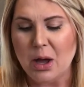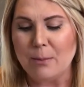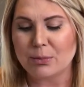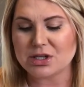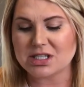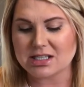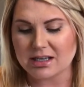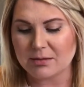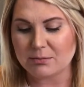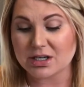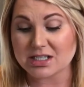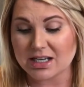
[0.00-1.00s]

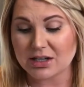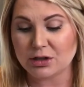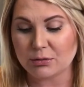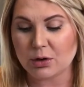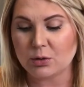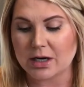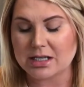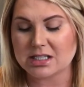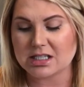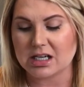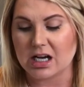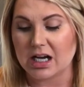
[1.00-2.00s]
present your requests to
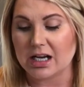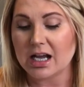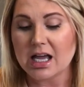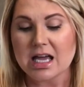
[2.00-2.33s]
God."